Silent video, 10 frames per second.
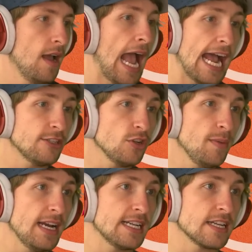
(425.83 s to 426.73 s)
Astral
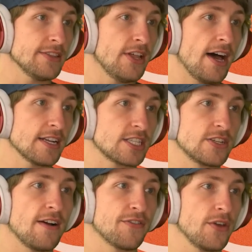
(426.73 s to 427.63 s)
Might has a lot of
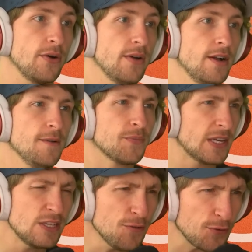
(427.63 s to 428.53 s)
stuff, though.
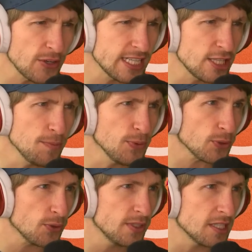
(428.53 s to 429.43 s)
Does it freeze the
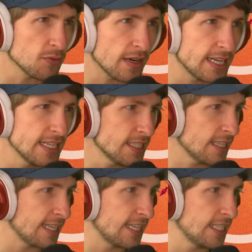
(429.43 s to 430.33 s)
balloons in Radius?
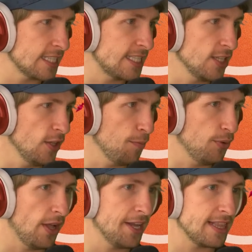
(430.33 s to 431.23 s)
Like, does it still
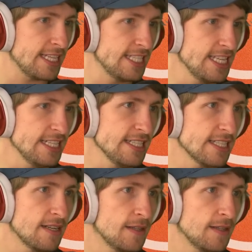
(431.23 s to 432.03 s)
apply these things?